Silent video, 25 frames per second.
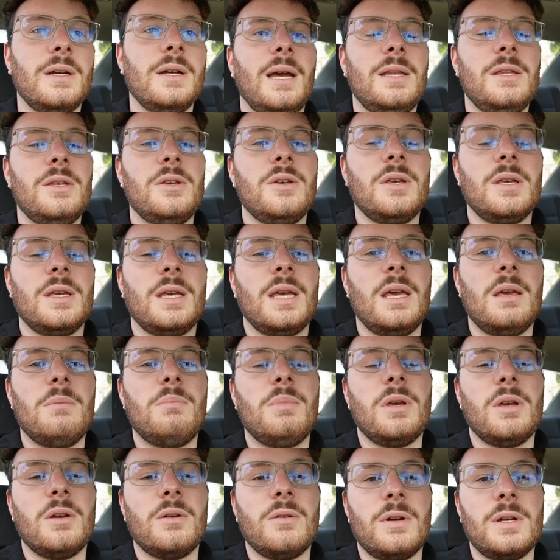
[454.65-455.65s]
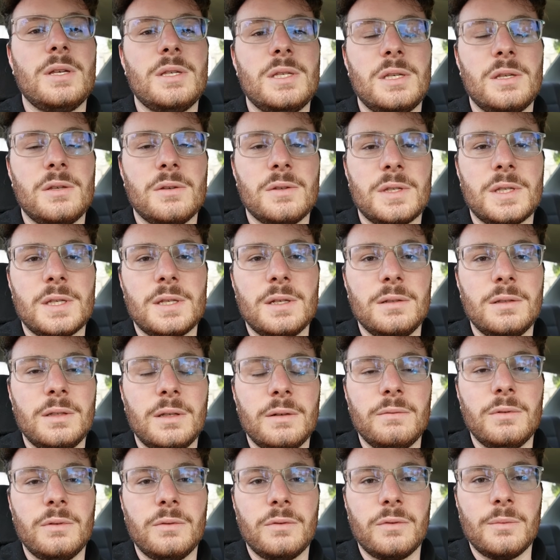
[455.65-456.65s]
and you can keep increasing your skill
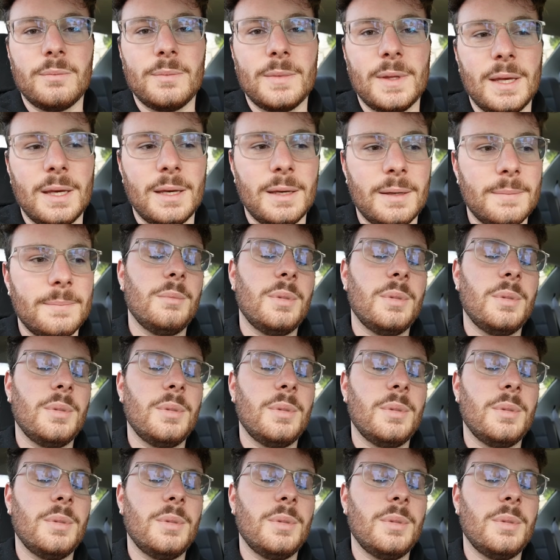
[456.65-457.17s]
level from there.